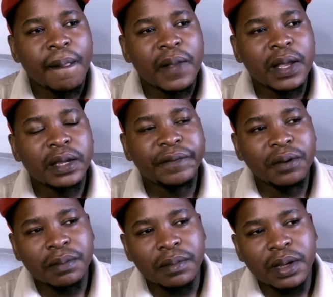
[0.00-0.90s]
If you
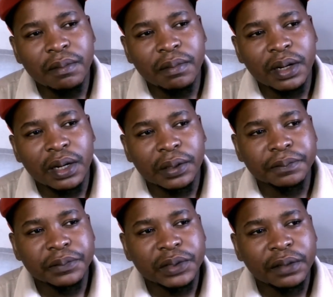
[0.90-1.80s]
remember,
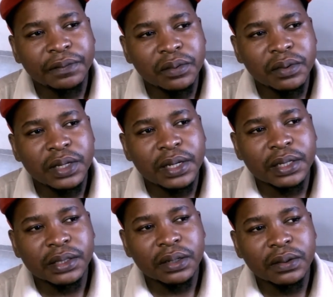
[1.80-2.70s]
a few years
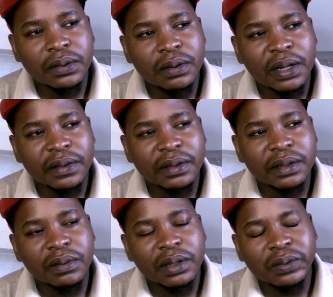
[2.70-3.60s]
ago, I think it
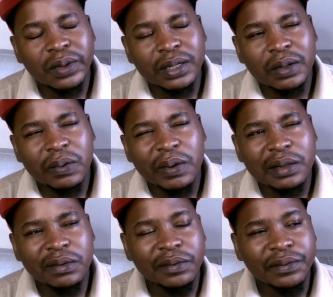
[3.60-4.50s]
was quite a while,
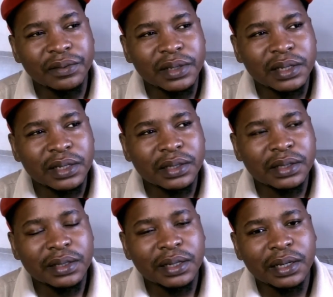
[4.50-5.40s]
not a few years,
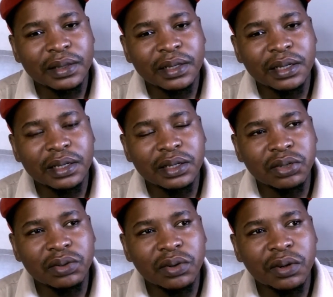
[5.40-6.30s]
the
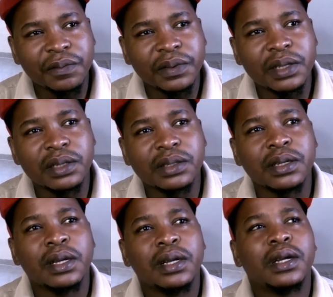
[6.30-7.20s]
issue of this
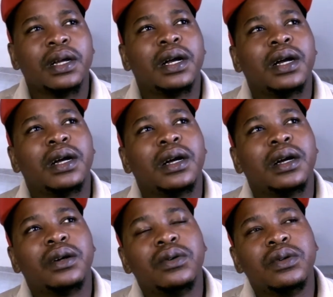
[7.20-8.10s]

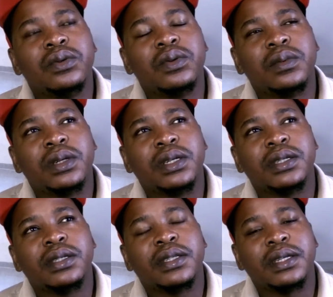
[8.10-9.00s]
old woman
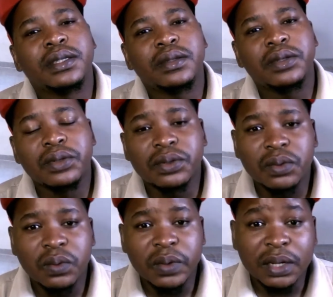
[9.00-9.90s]
that used to
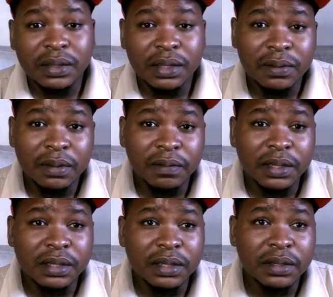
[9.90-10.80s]
work in the
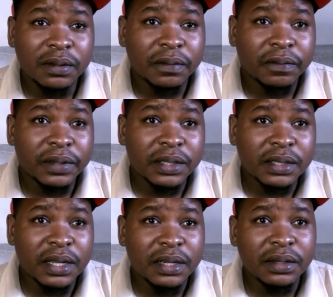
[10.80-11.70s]
University of Free
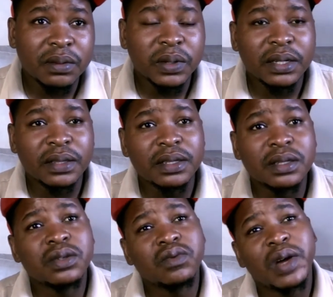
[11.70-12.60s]
State, where
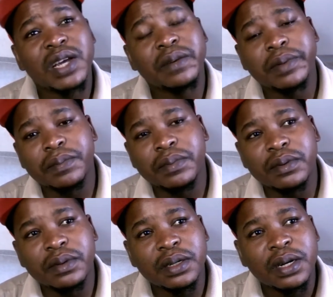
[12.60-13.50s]
these white
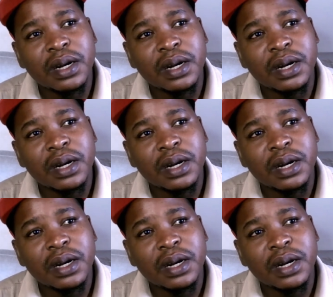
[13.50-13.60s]
people,